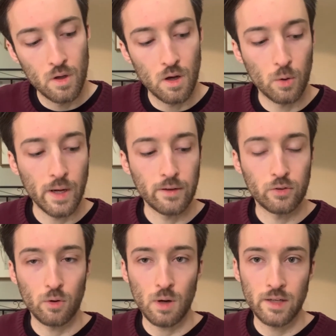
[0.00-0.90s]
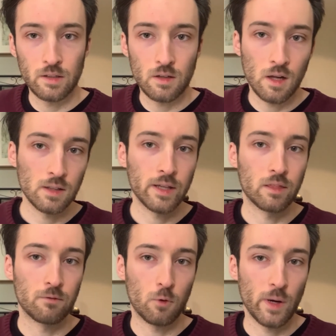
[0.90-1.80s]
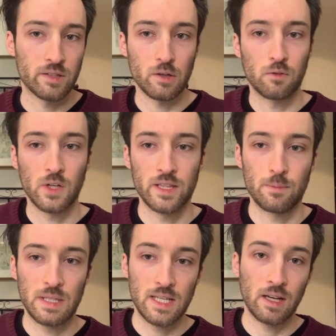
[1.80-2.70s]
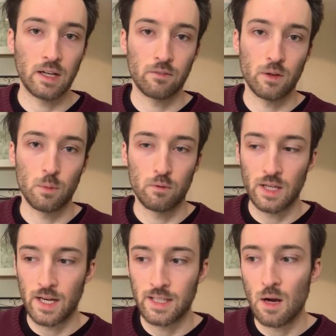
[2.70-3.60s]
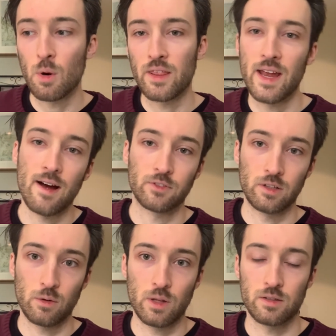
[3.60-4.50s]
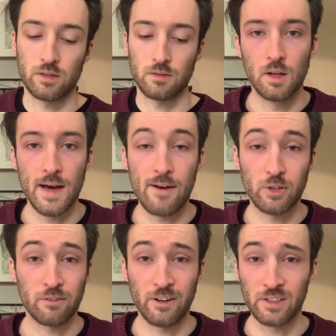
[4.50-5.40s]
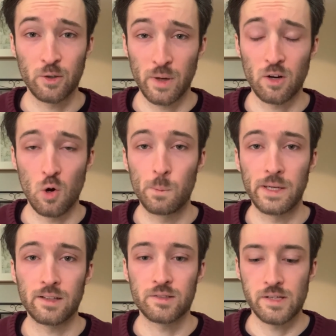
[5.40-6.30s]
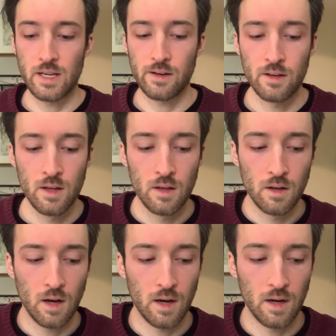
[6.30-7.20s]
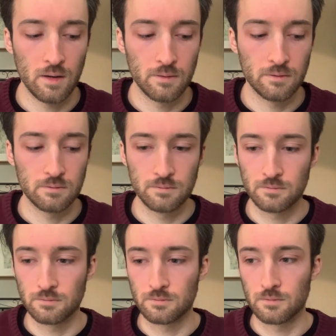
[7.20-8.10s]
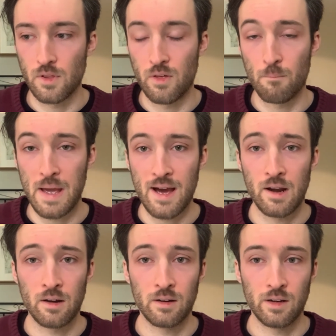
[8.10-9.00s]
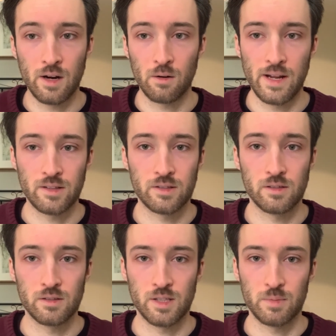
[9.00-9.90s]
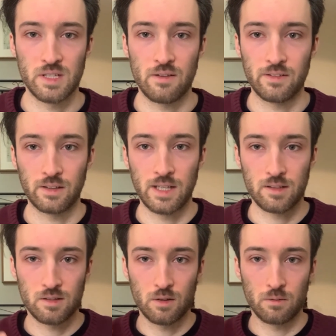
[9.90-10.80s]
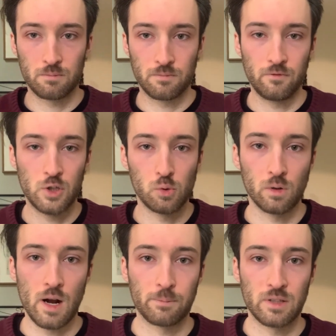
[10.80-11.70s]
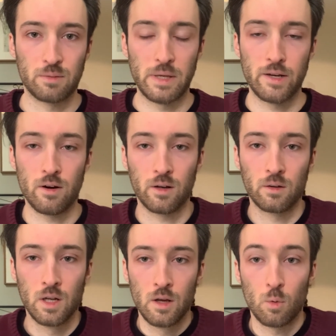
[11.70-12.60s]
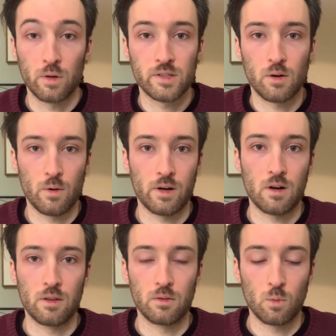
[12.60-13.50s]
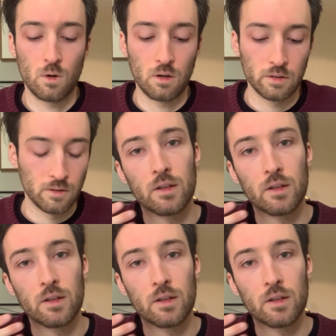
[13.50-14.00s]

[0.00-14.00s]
Okay, so I did not like the voiceover at the beginning of the movie. I get why they have to do this. After a fairly quick opening scene, the man narrates some stuff and gets the viewer up to speed on what's going on in the world.